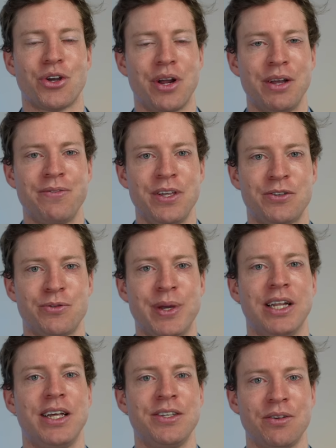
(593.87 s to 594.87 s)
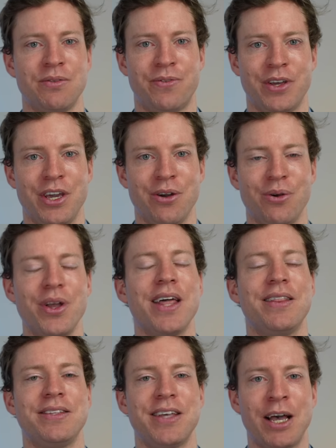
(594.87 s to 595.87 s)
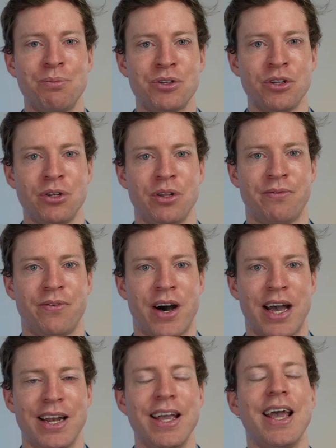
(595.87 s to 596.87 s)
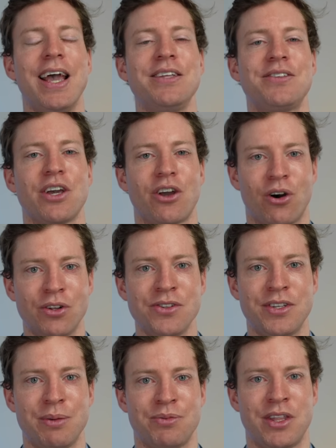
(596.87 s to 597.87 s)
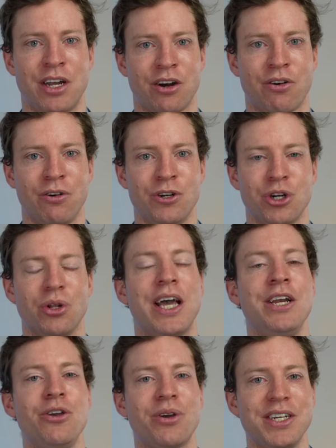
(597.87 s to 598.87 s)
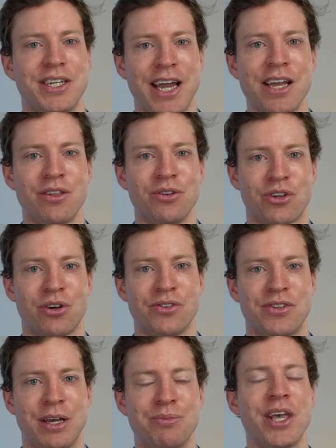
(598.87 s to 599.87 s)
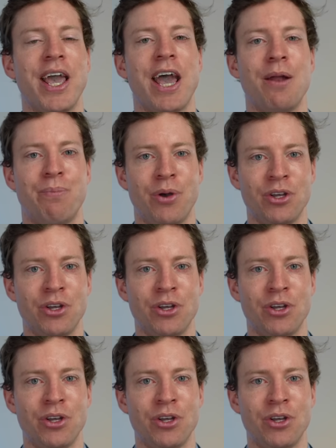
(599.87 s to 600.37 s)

So if this meal isn't for you, that's absolutely fine. It's the concepts that are crucial, and you can take those concepts and